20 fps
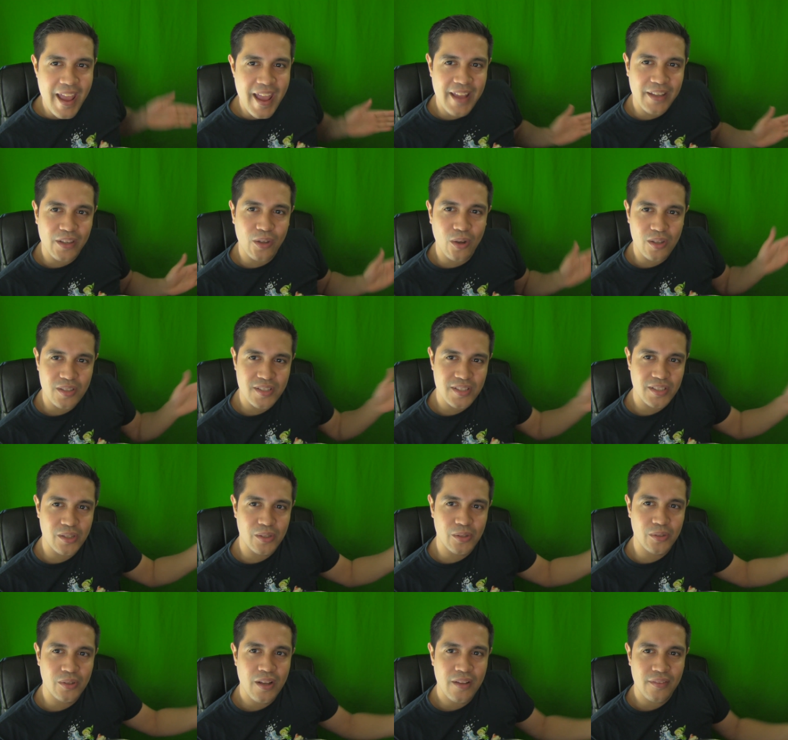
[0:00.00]
And
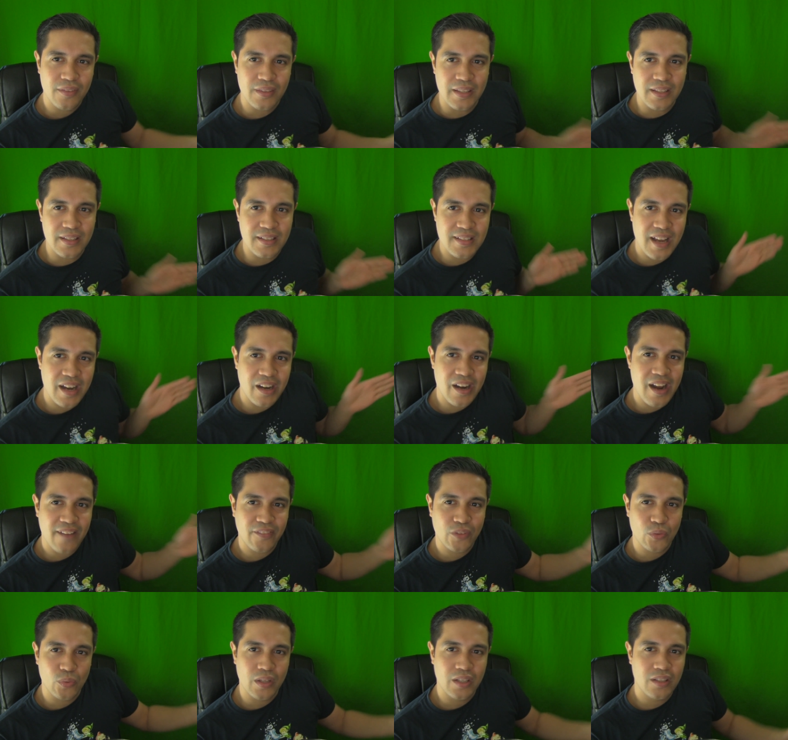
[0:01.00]
also the entire
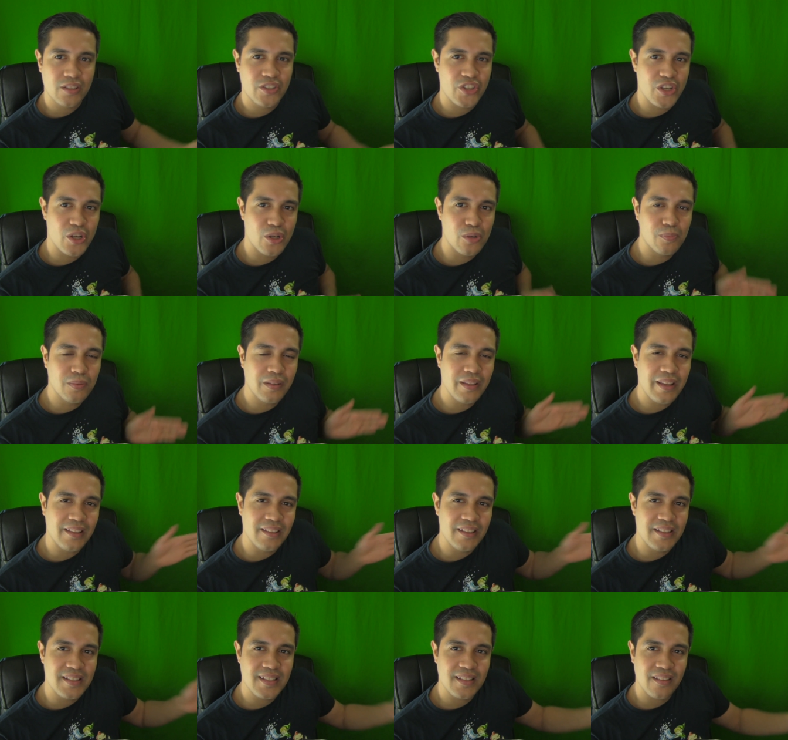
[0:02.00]
Afterwork show
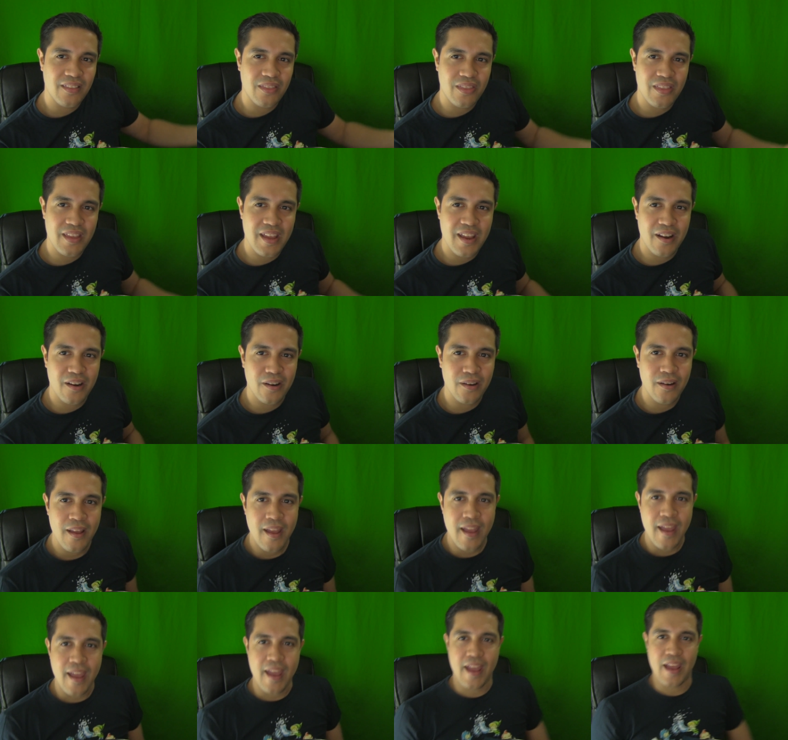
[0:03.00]
playlist
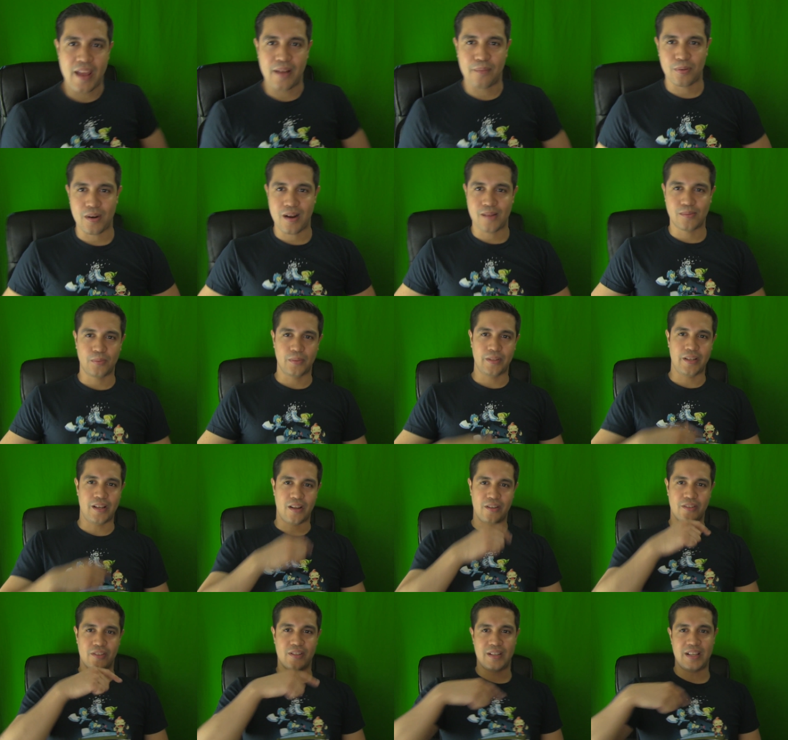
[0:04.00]
there. And
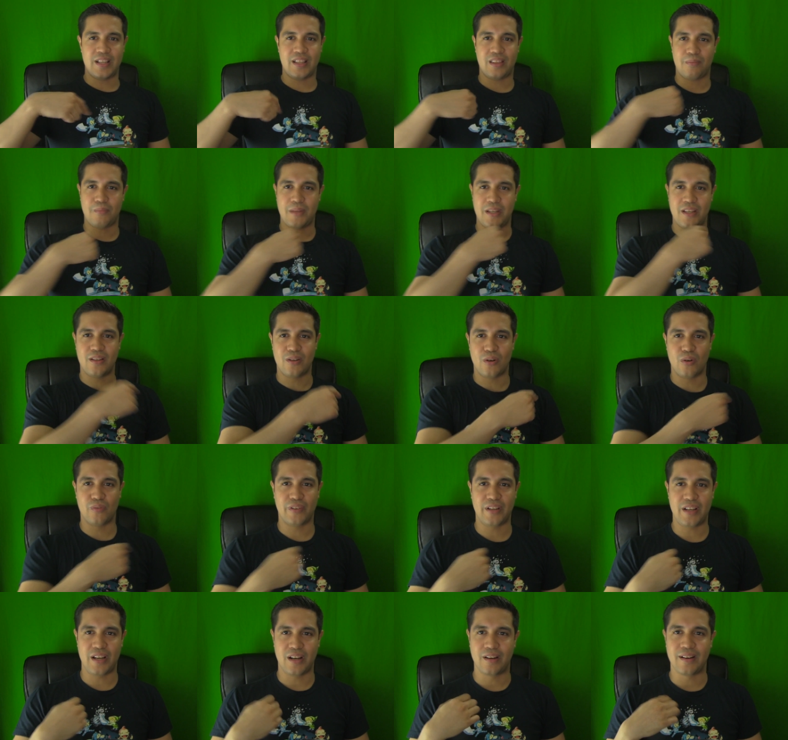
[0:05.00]
probably underneath me
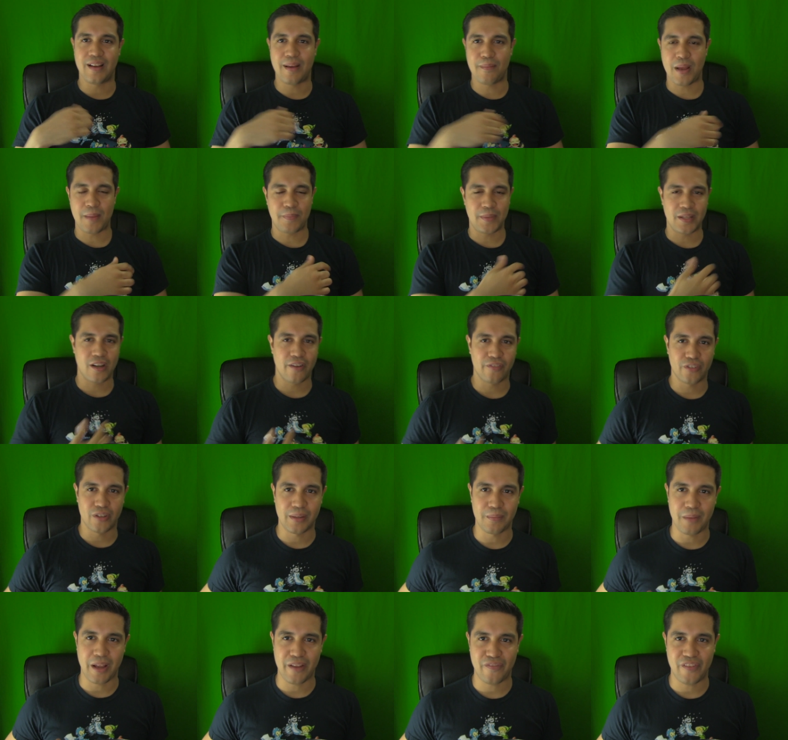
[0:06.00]
over here that might be
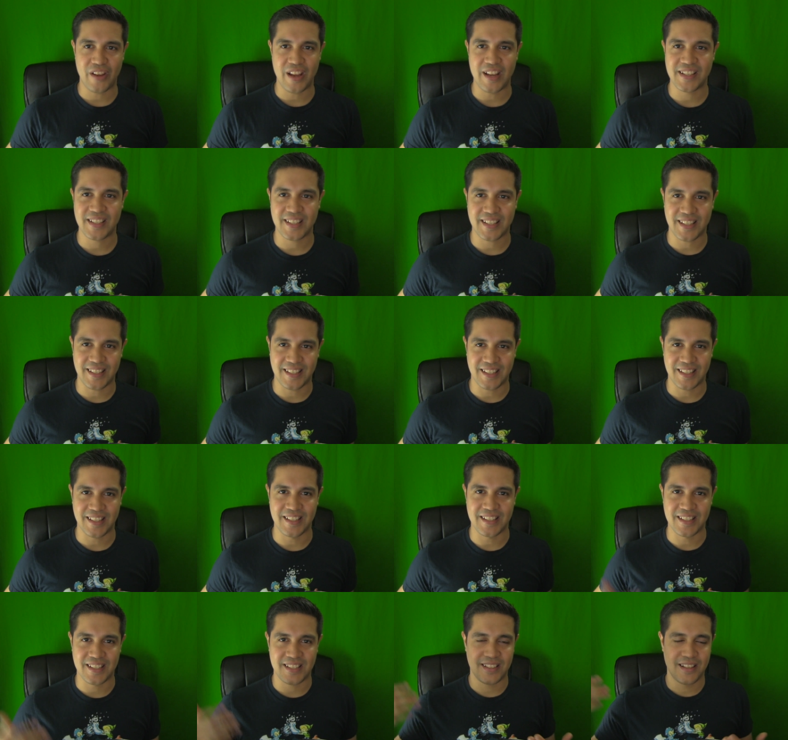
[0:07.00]
covering my face
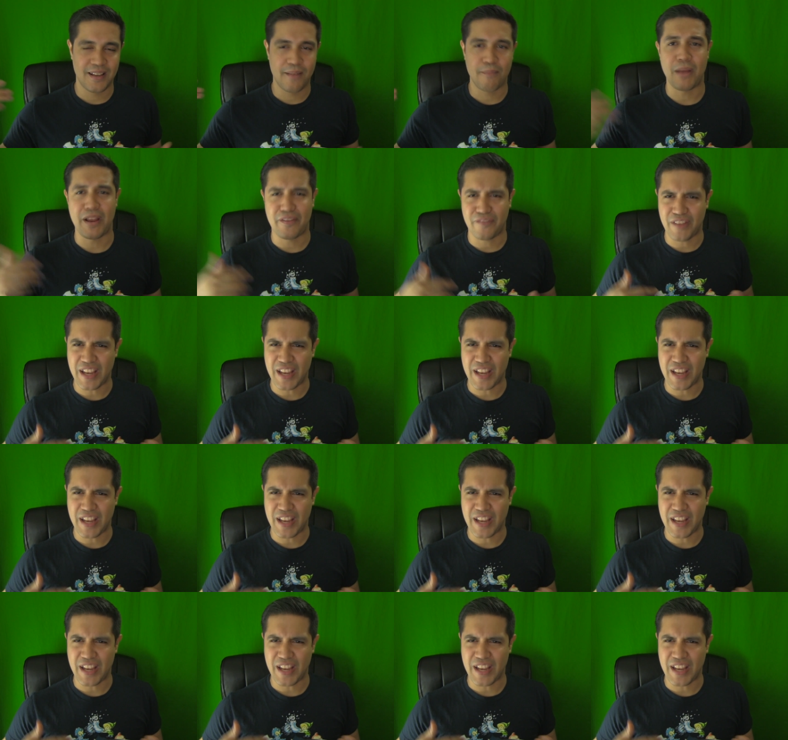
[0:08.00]
is